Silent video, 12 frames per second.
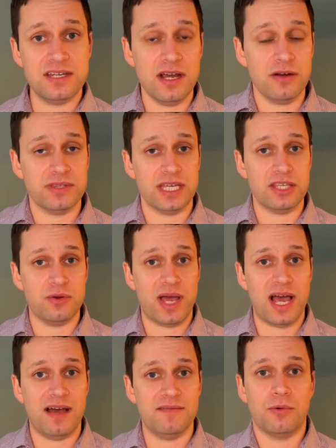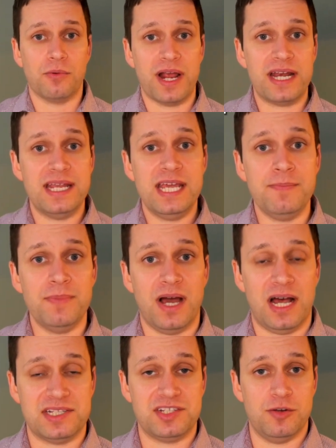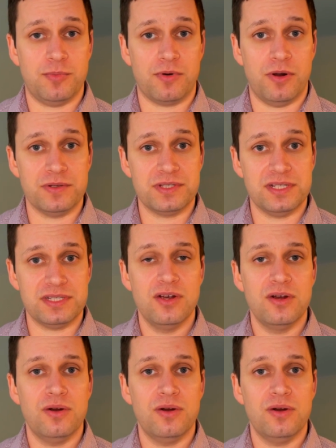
note that you have right hip osteoporosis,